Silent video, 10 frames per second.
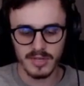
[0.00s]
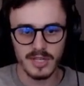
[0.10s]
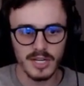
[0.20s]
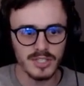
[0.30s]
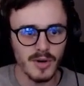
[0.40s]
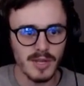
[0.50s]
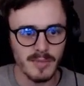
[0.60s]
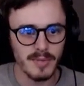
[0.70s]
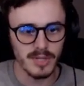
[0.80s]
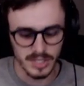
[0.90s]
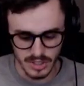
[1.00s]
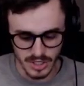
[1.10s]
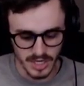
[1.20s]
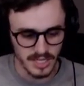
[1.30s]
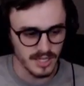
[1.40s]
There's no way that people are just
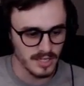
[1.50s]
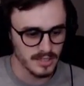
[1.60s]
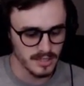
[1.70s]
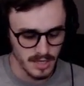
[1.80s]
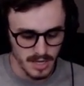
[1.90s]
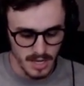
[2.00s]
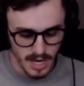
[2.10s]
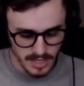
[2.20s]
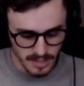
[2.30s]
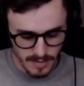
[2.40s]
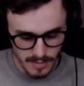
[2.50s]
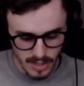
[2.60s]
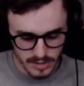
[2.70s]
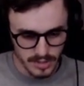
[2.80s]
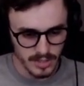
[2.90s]
good at this. I think that people
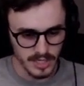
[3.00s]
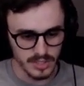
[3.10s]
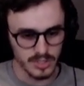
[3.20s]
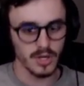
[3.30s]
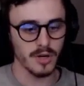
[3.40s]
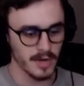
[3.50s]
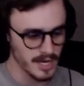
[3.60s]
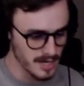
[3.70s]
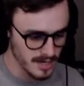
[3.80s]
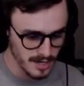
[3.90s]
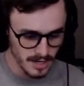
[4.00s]
also do like a stall right here.